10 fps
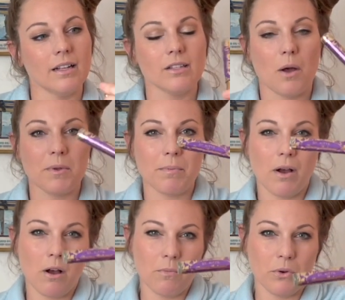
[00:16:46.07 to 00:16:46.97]
Tommy
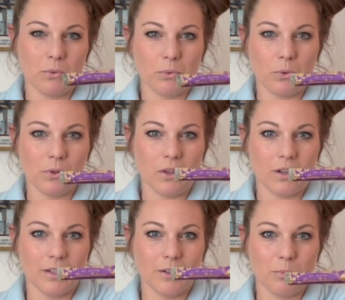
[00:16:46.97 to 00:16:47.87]
Bahama
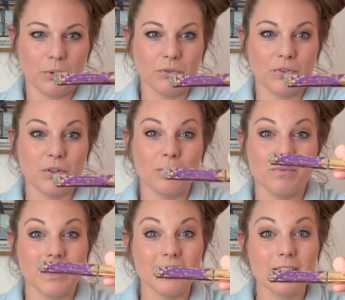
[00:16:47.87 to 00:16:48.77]
roll-on perfume.
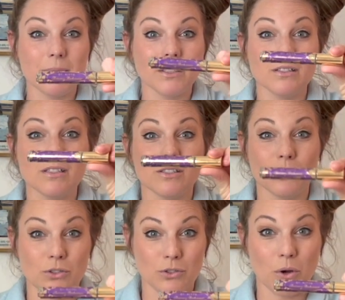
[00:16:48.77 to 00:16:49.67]
This smells
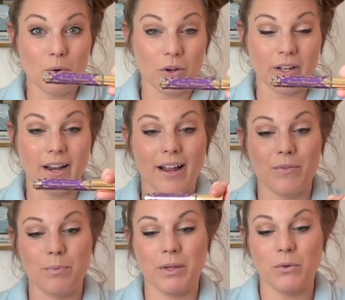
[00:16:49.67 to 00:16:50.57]
so good. I have
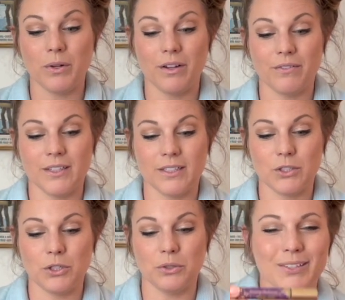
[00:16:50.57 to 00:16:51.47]
the big one of it
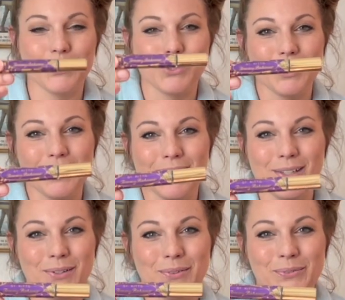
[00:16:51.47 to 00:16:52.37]
too. This is just a
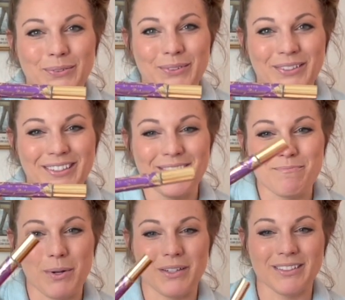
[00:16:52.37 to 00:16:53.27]
little roller
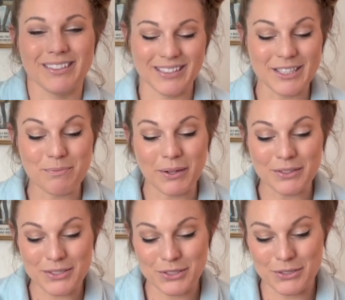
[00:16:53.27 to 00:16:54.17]
ball. It
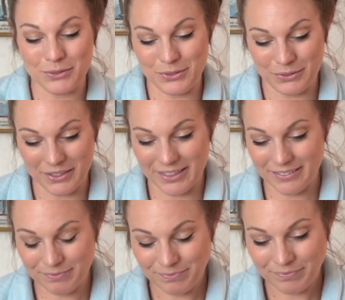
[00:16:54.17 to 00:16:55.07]
smells so, so good.